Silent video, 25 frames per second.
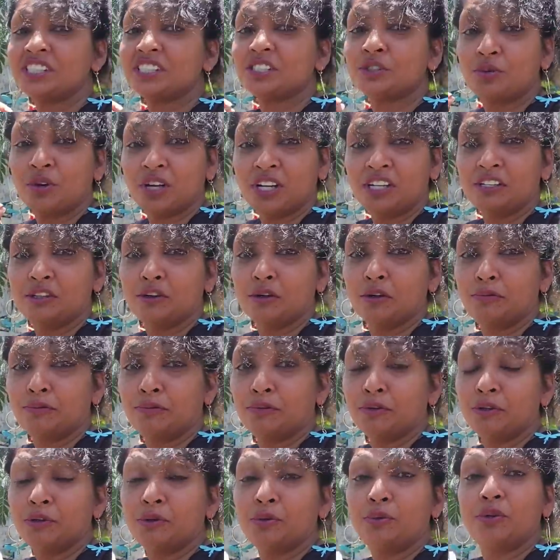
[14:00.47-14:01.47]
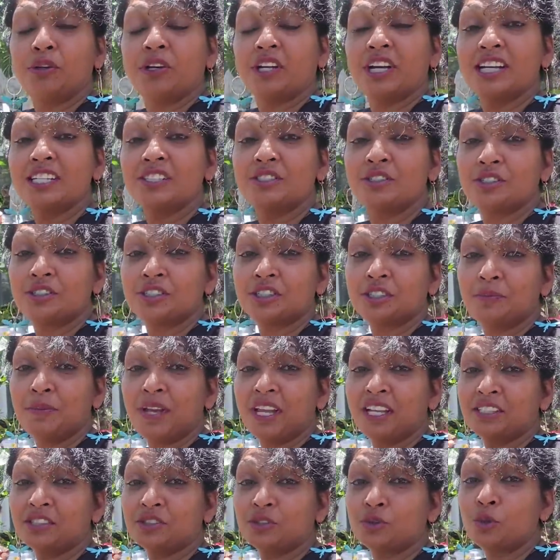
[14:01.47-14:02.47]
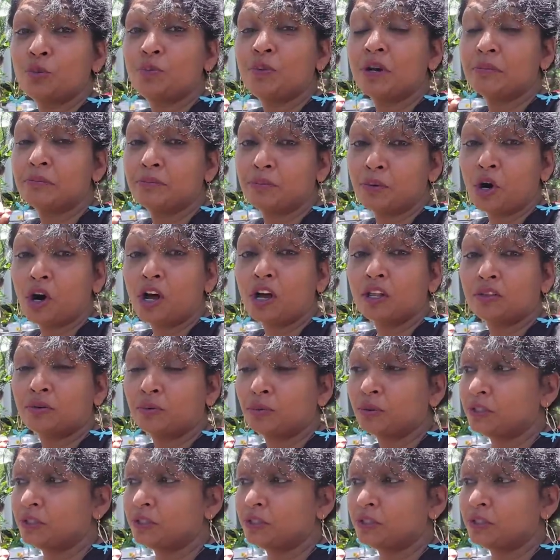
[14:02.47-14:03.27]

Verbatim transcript: which is really good for you. You can just make soup and broth